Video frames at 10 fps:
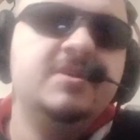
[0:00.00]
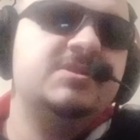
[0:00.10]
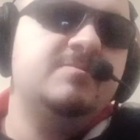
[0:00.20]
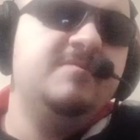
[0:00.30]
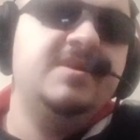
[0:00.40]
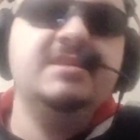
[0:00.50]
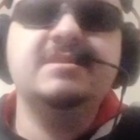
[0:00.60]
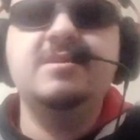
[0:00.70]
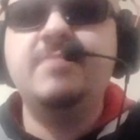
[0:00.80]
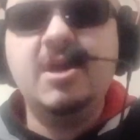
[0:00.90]
Some of it
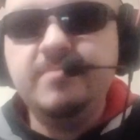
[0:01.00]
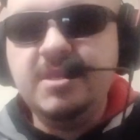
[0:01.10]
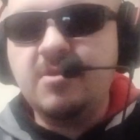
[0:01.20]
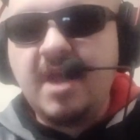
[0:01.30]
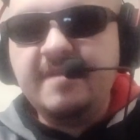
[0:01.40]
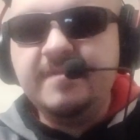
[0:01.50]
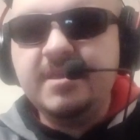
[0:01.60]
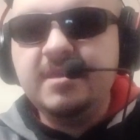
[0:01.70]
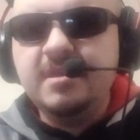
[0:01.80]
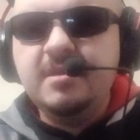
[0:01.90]
isn't about being
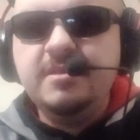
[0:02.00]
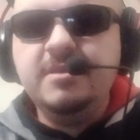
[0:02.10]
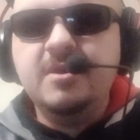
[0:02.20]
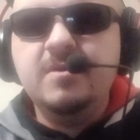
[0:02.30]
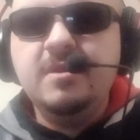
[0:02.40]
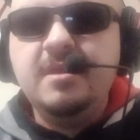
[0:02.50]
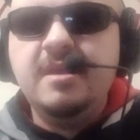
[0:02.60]
graphic, you know?